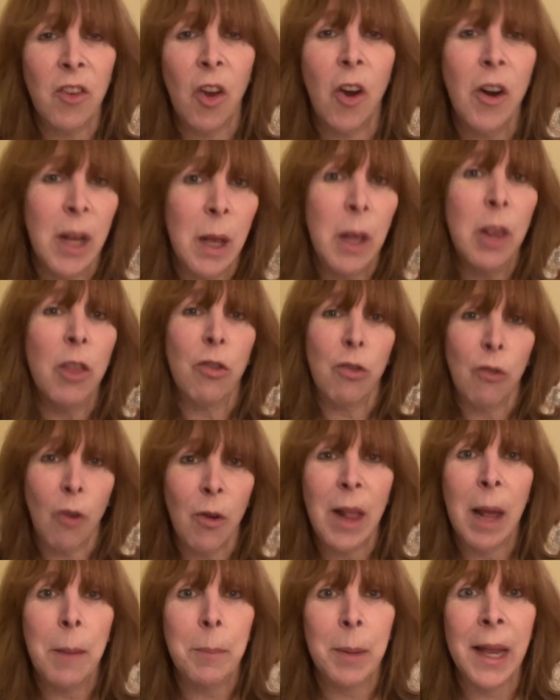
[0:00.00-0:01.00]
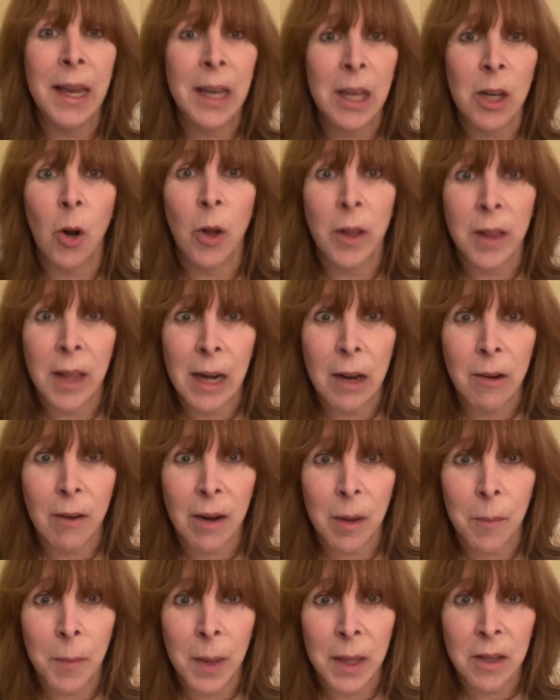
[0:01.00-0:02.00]
dirty, throw that blanket on that I
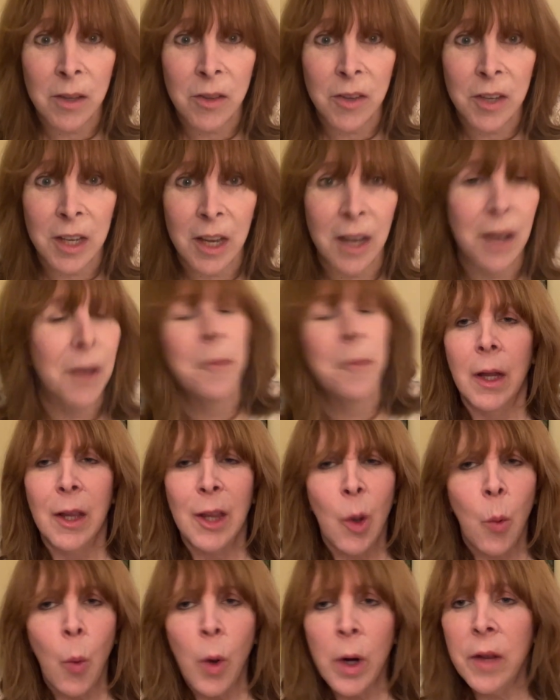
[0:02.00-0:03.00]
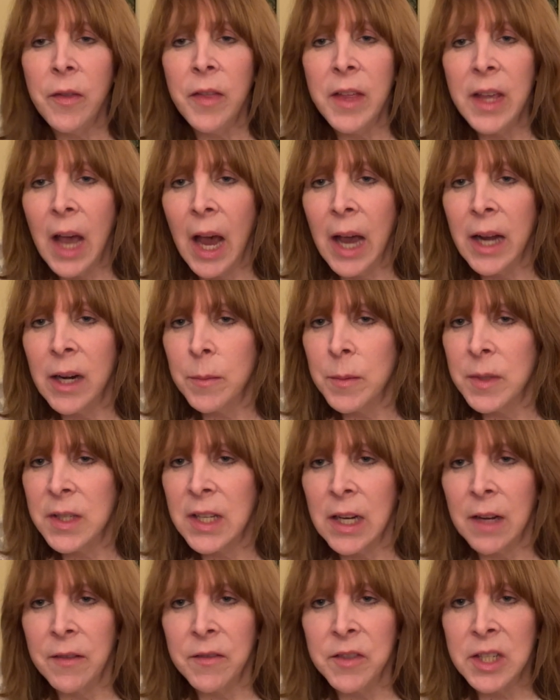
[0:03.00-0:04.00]
recommended to you. Now, one of the items
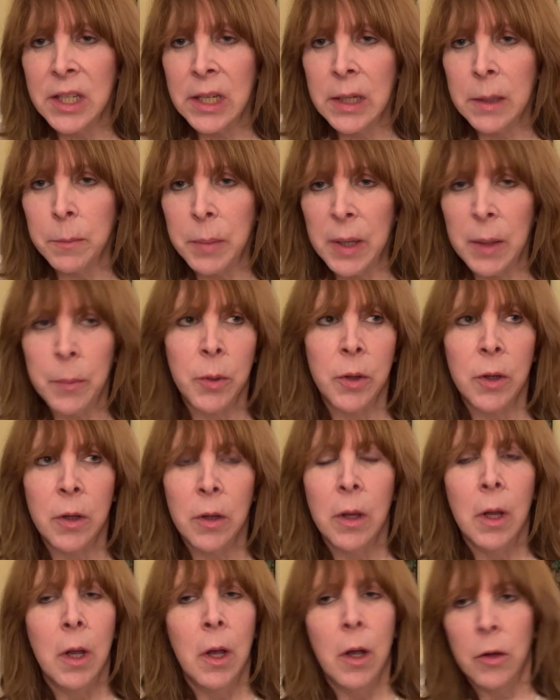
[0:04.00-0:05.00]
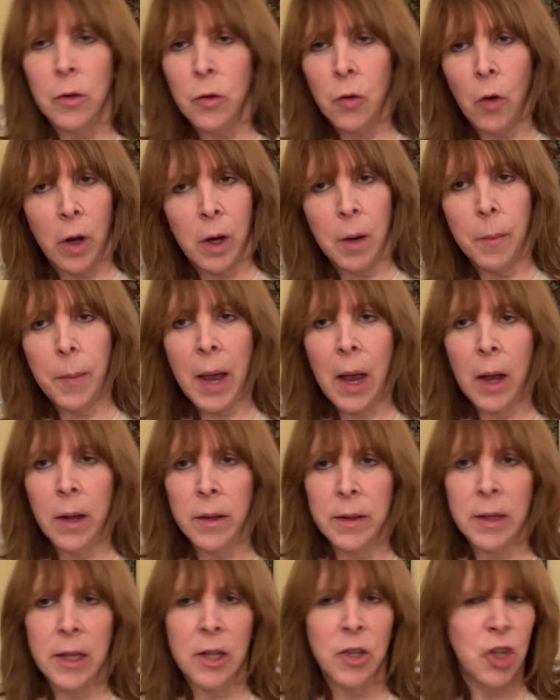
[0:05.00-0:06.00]
that I've seen people talk
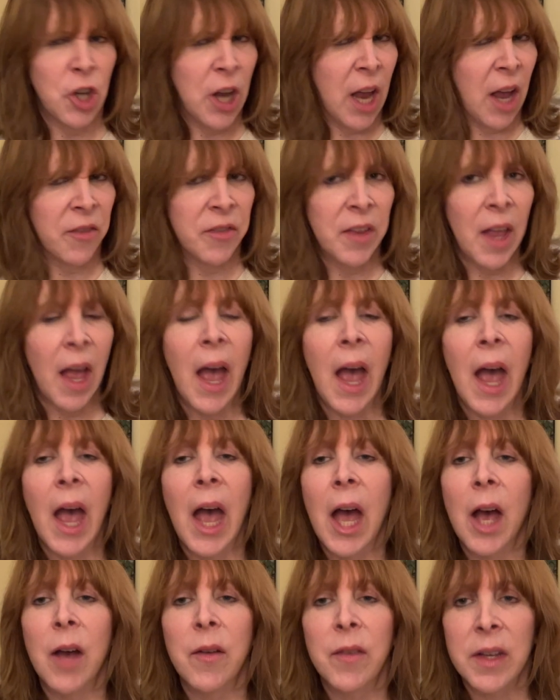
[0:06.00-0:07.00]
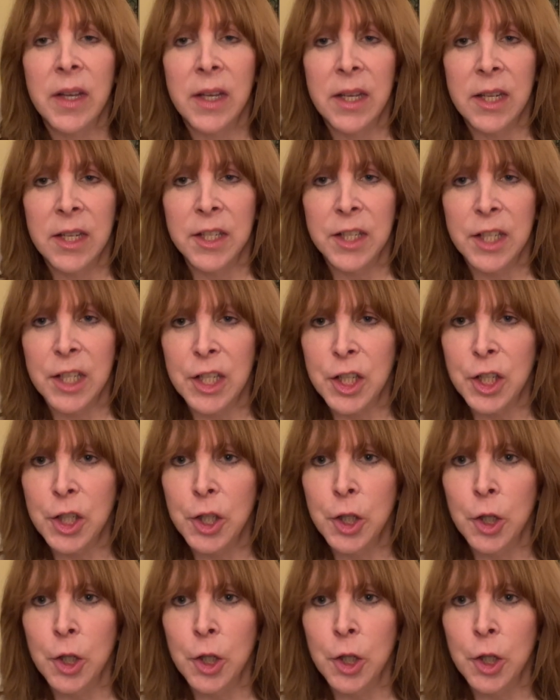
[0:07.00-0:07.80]
about that you have to have is this